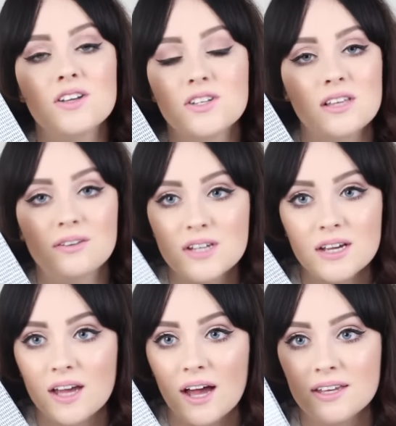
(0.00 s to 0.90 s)
I just loved it
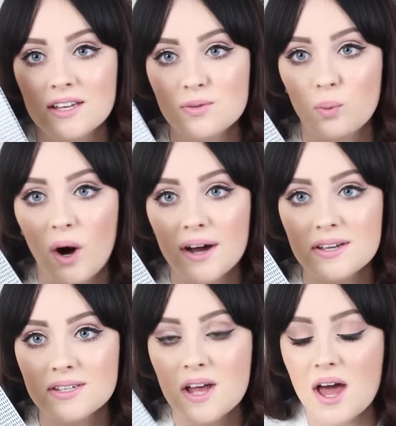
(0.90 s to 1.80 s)
again. It's
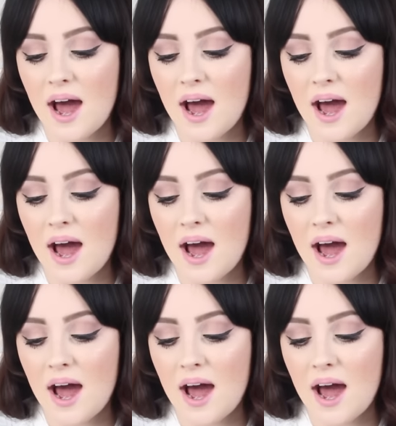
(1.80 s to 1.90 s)
white